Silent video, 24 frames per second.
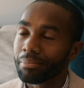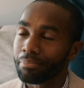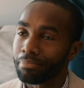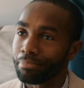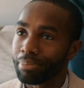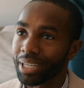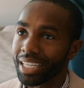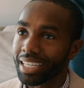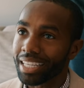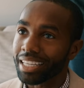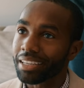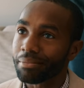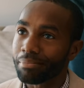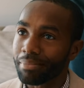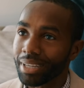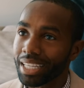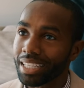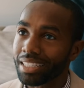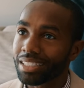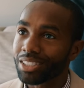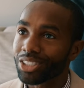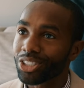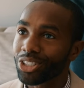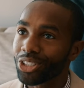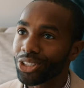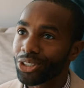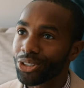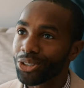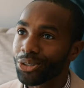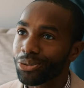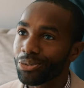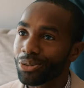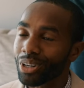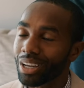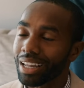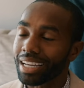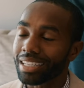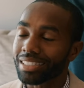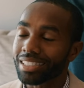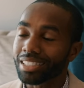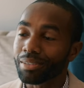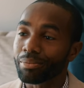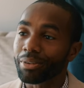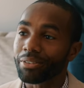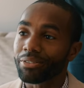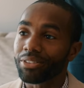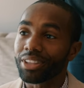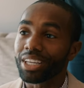Being mean to you were like
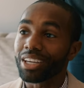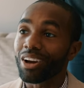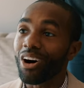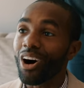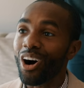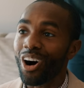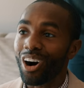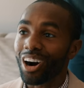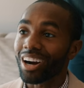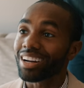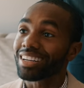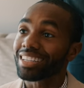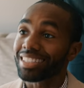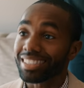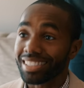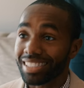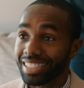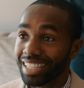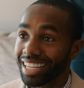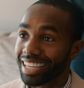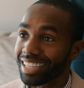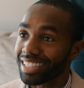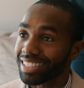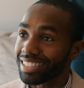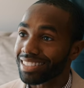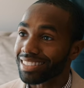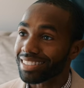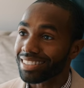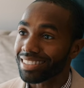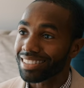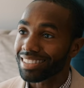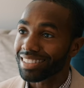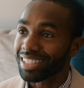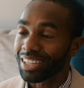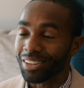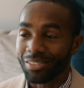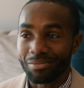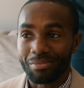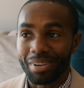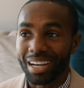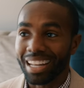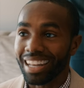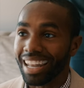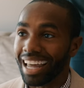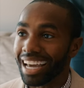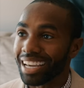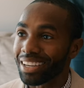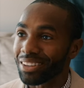some of the hardest days of my
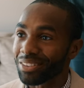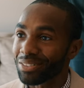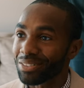life.